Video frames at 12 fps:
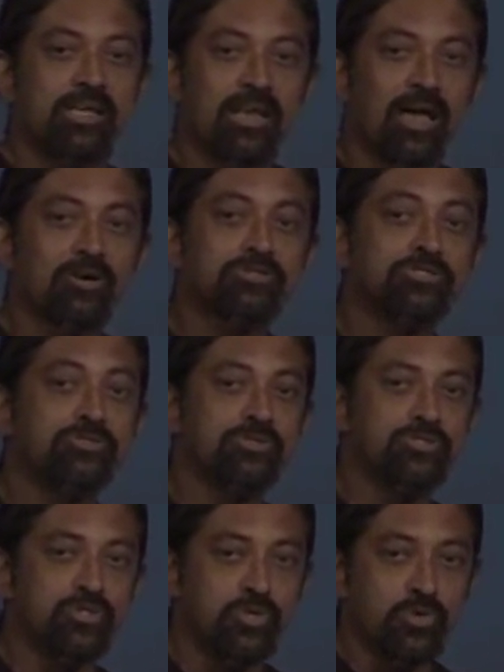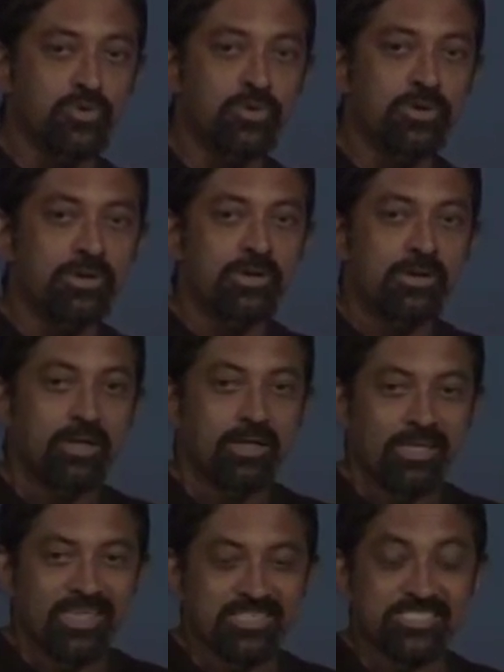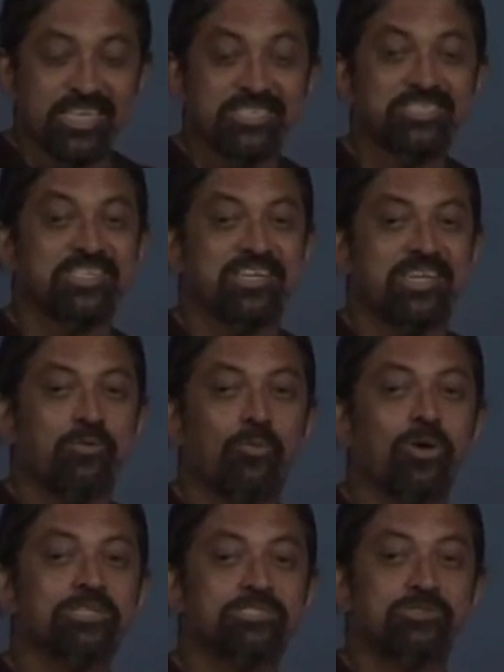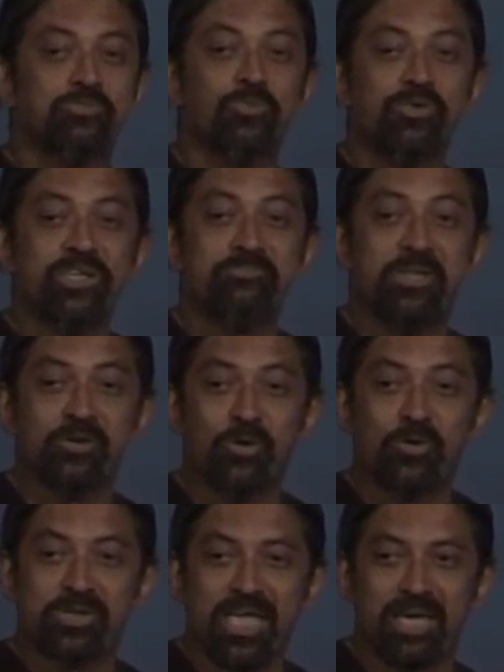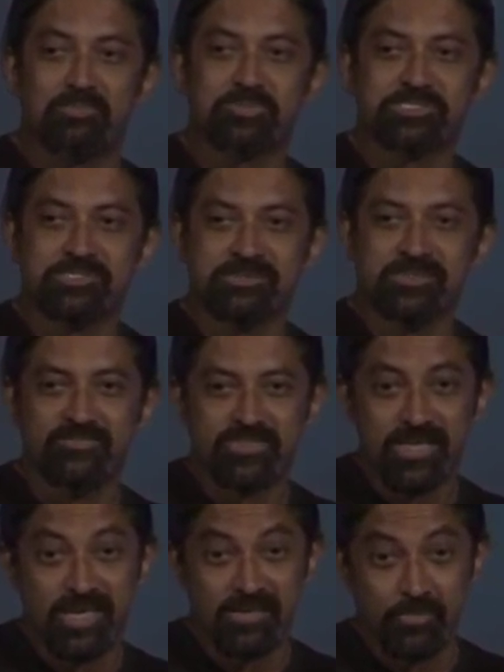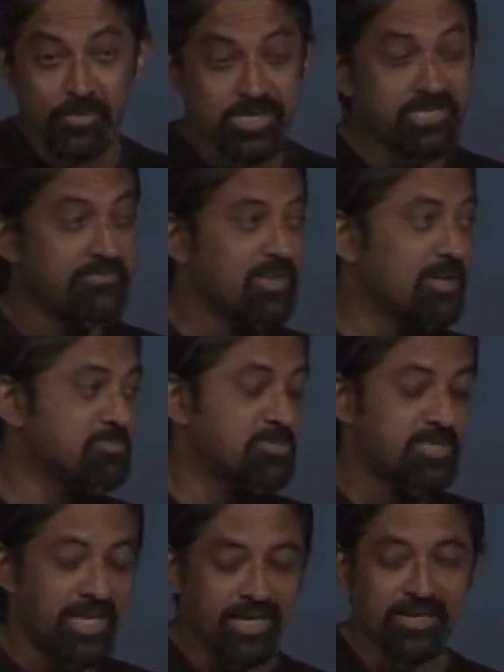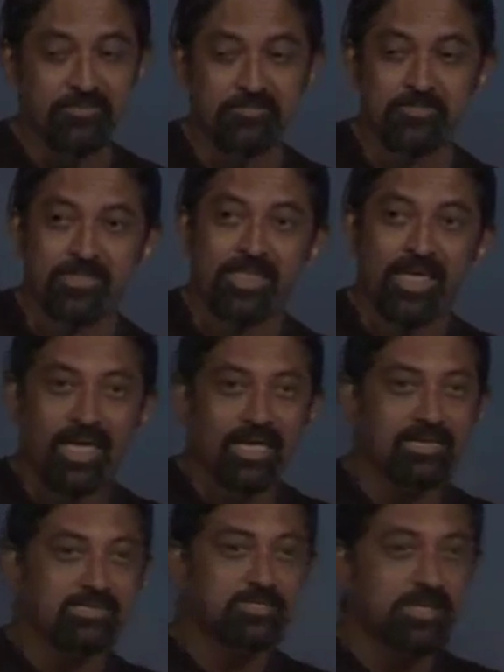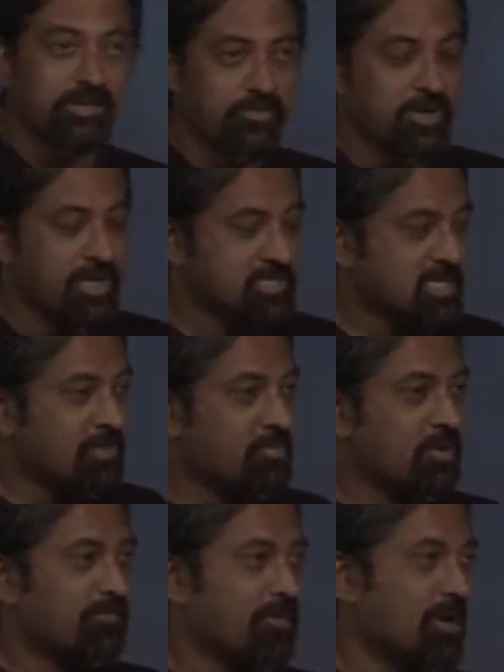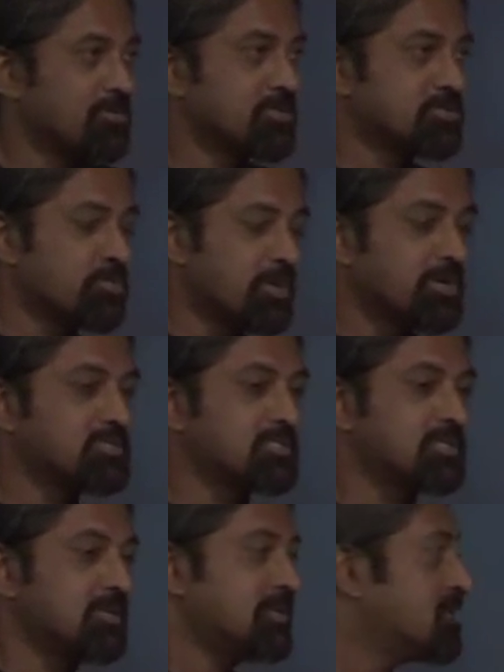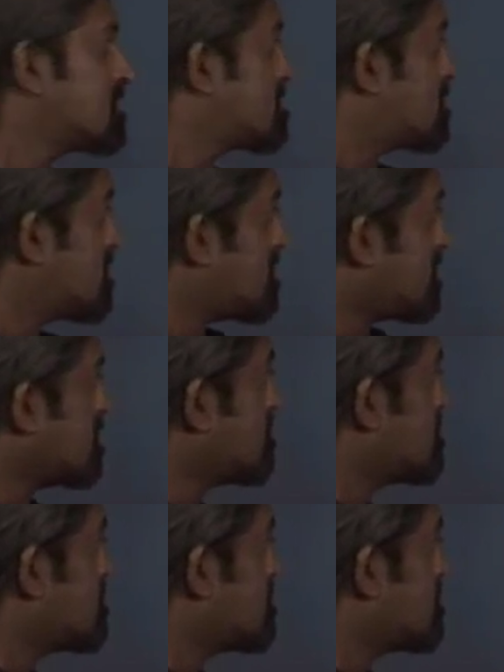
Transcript: allows you to do essentially what would have been called apps if they were developed today. And to give you an example of how this works, Earl,